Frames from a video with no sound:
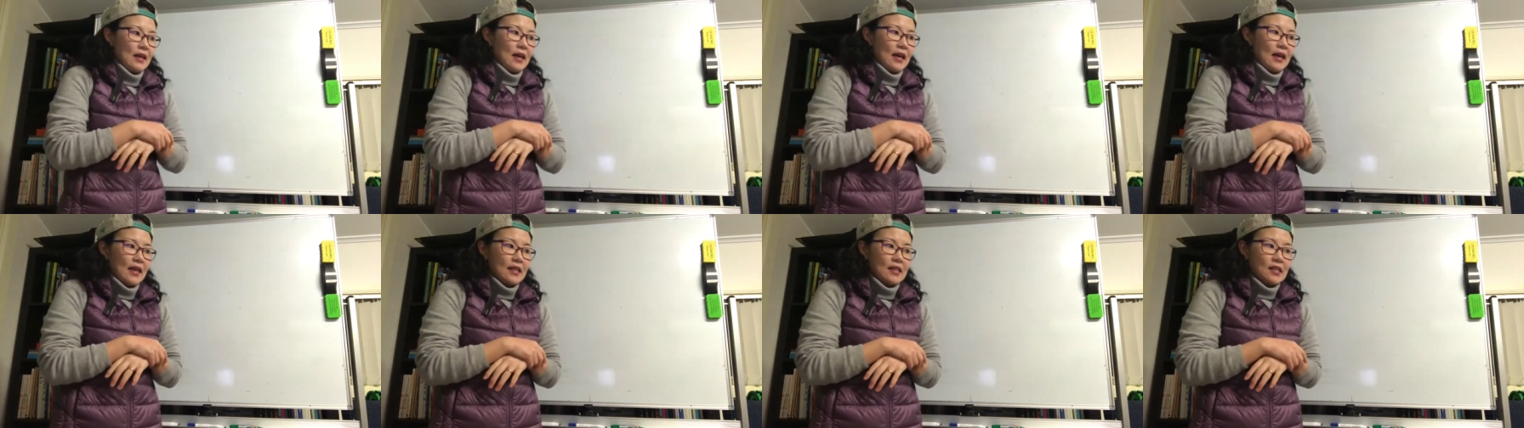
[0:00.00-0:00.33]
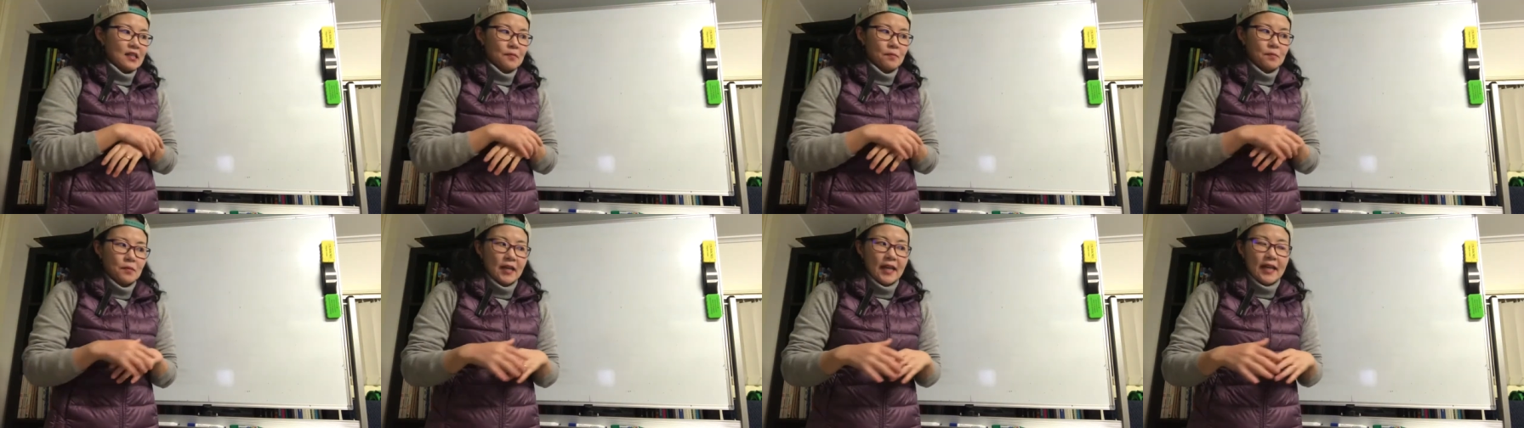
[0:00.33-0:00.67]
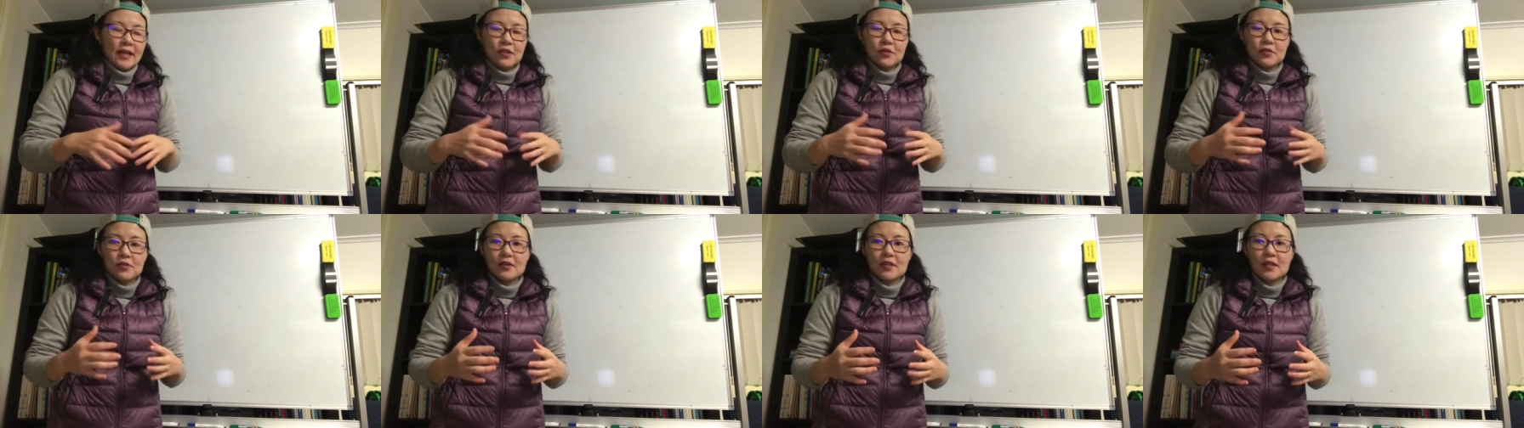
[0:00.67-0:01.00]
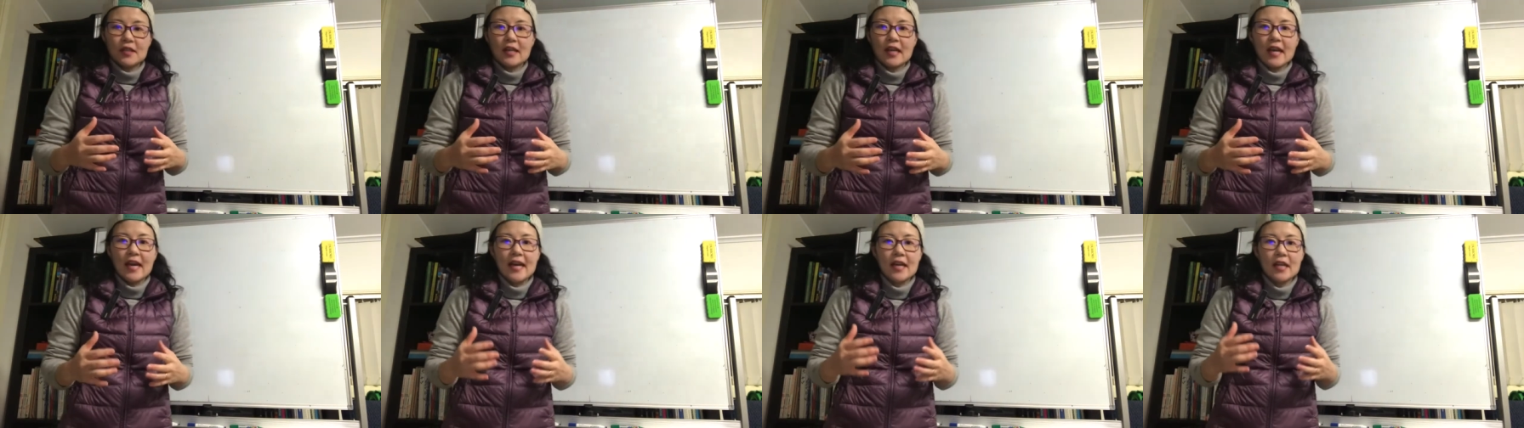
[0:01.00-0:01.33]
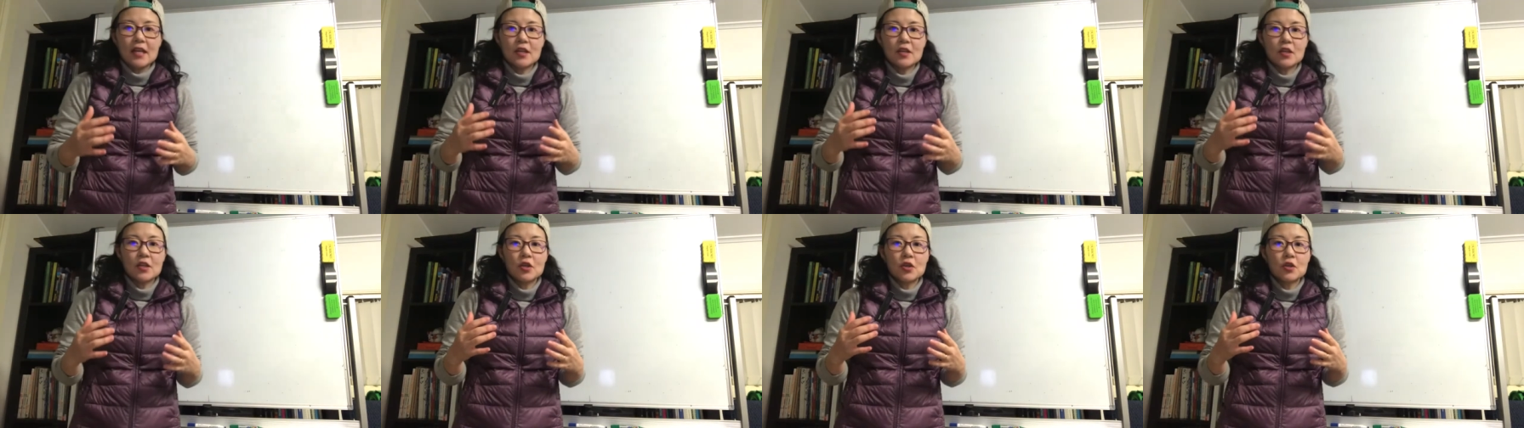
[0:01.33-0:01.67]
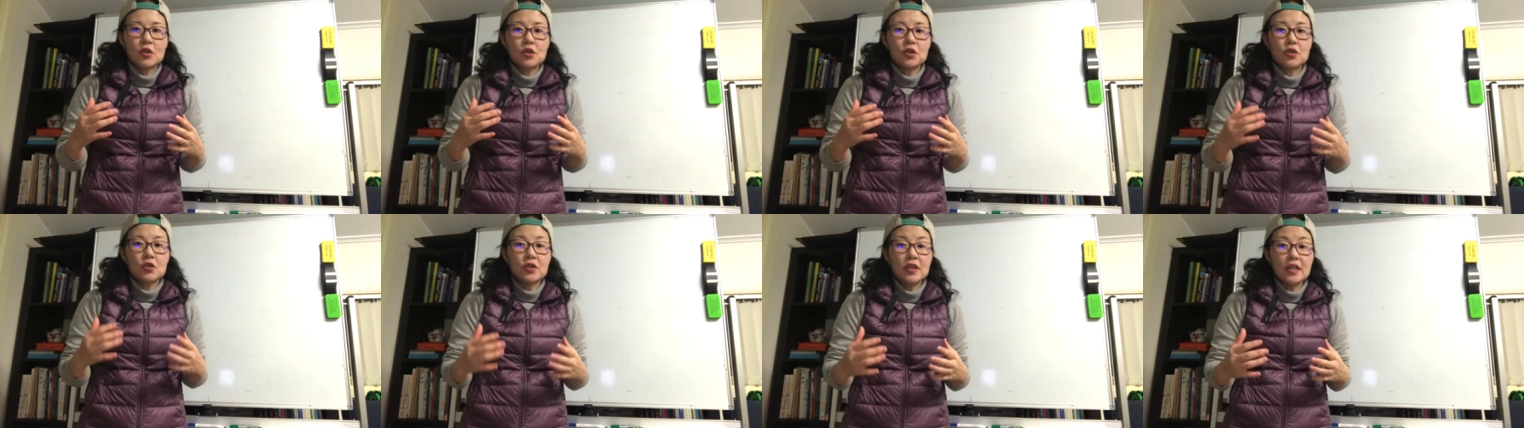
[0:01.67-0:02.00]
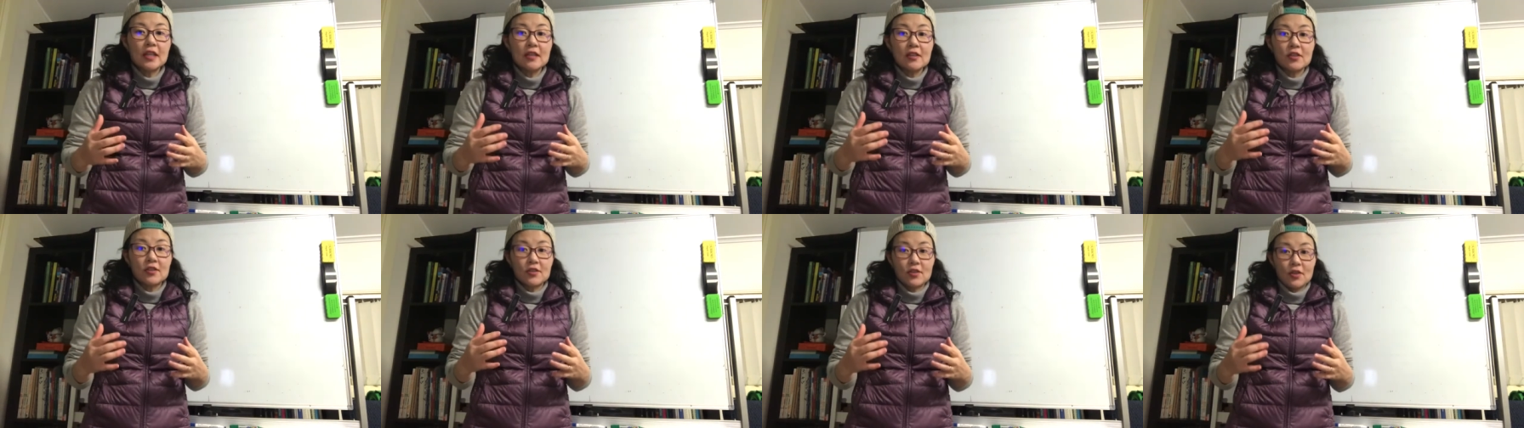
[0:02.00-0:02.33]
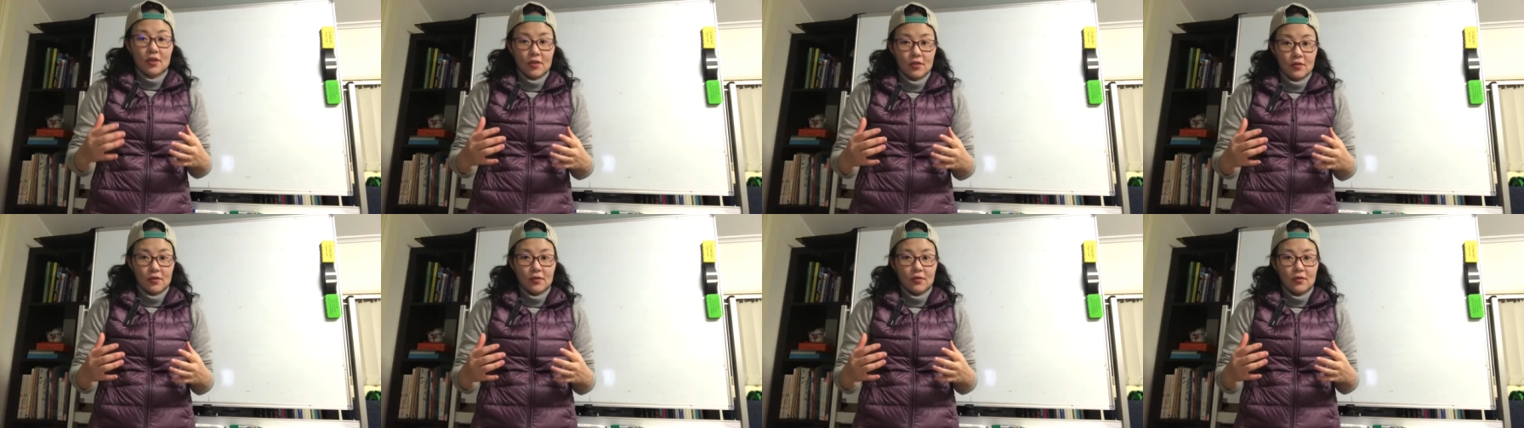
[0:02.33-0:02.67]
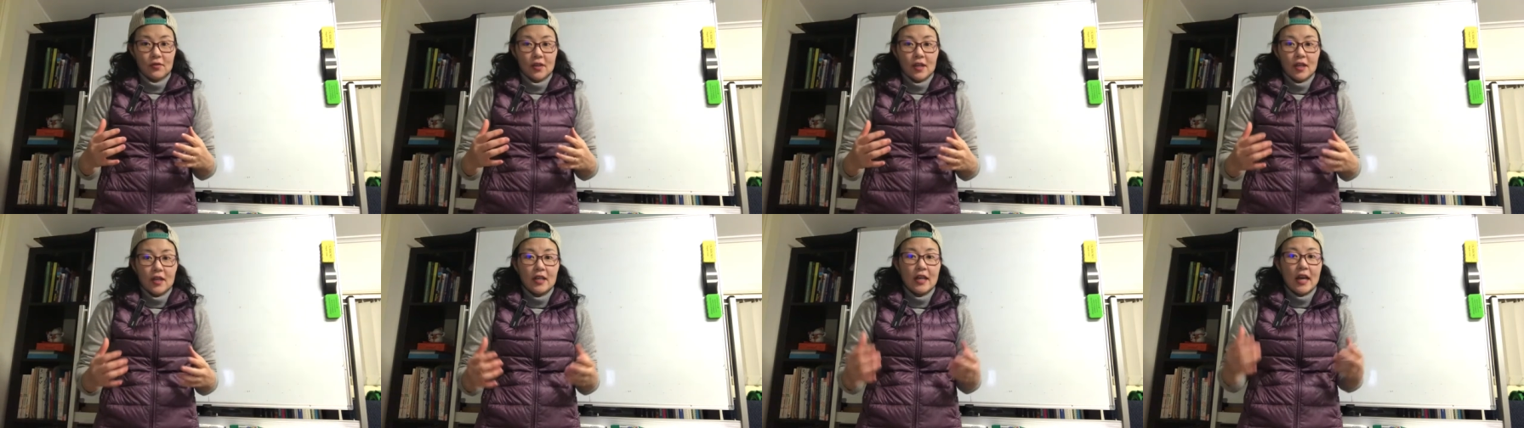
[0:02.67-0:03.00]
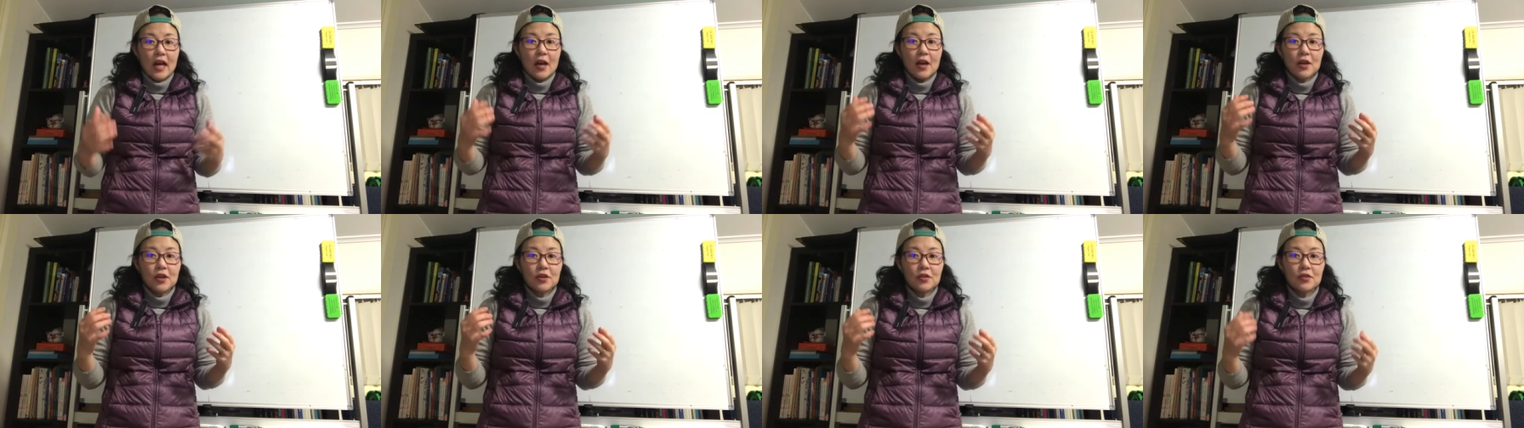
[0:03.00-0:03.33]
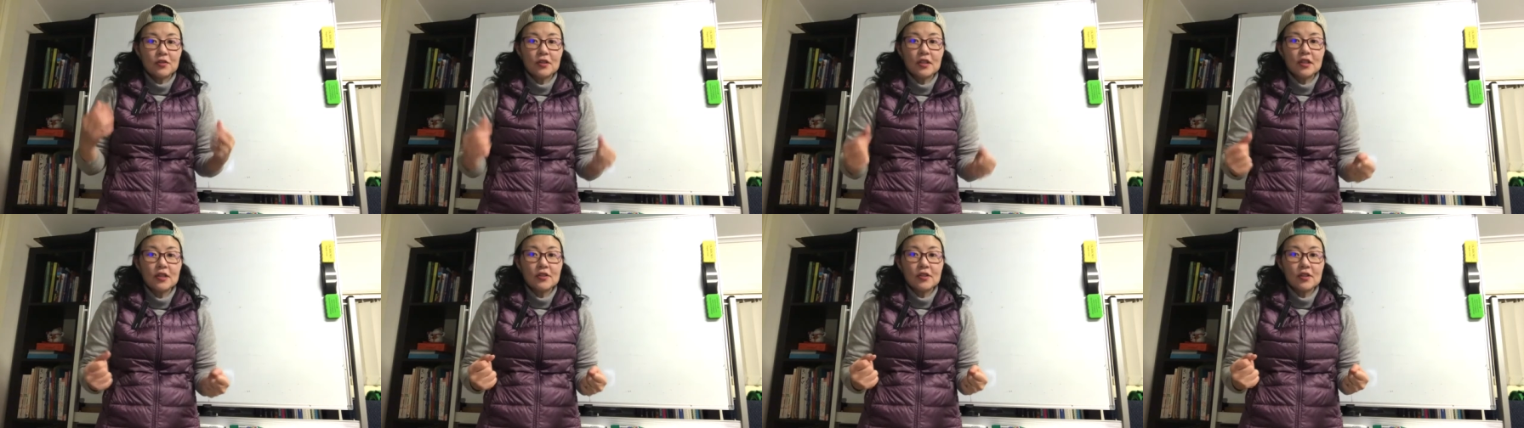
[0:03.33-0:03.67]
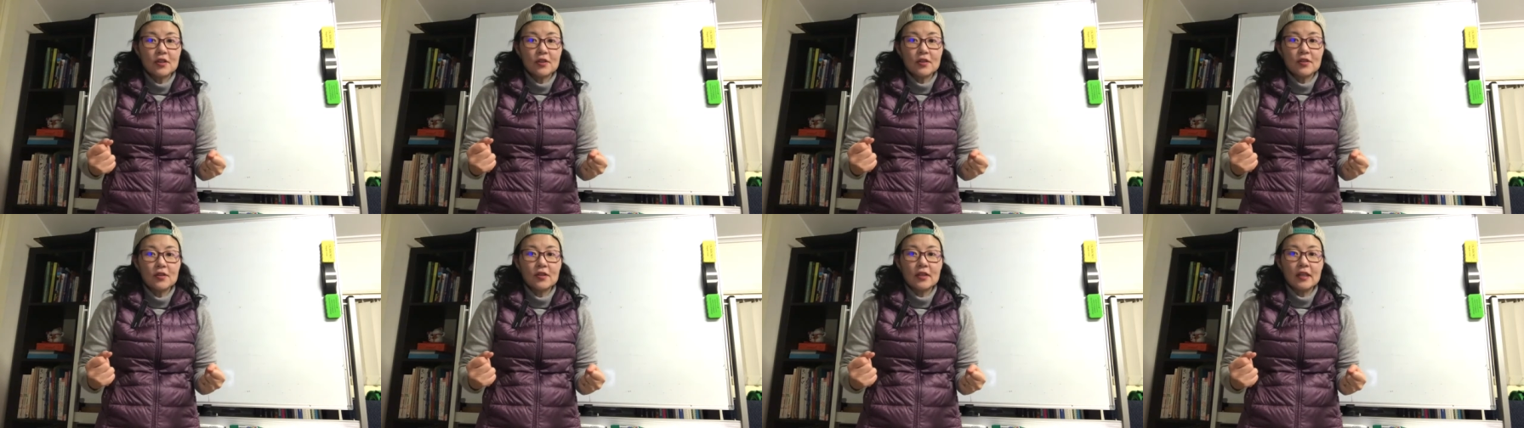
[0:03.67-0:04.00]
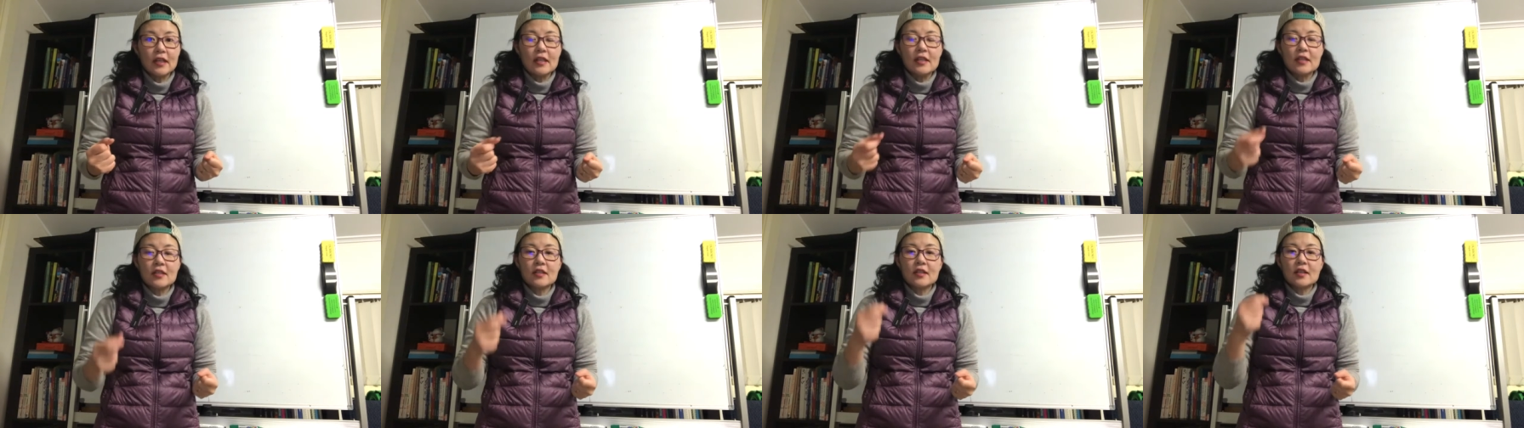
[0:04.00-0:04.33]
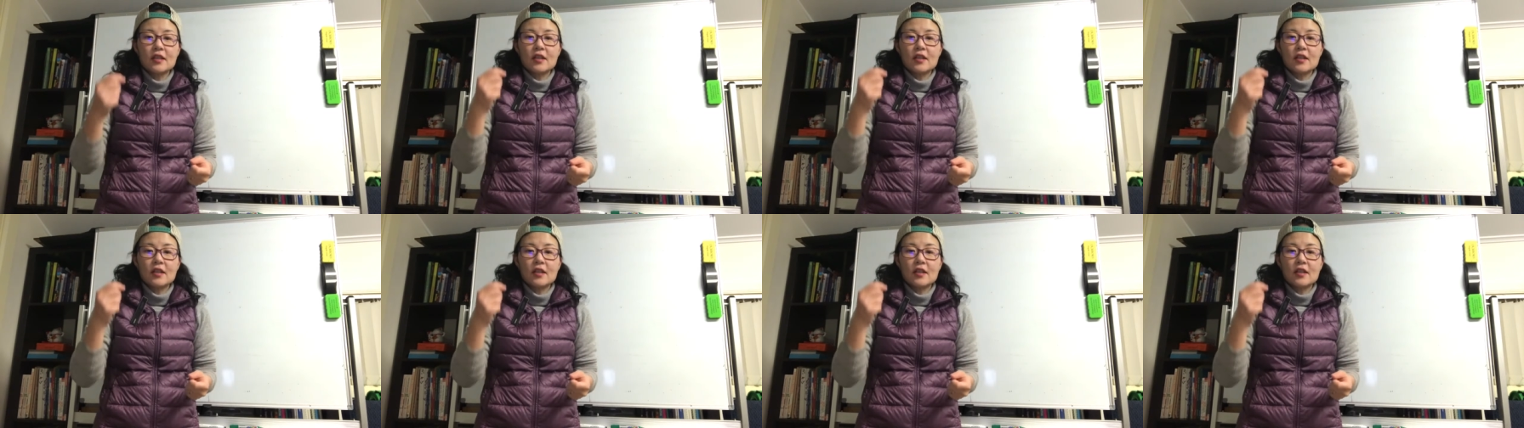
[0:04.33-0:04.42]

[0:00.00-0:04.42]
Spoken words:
explained using a unit circle. Now, unit circle is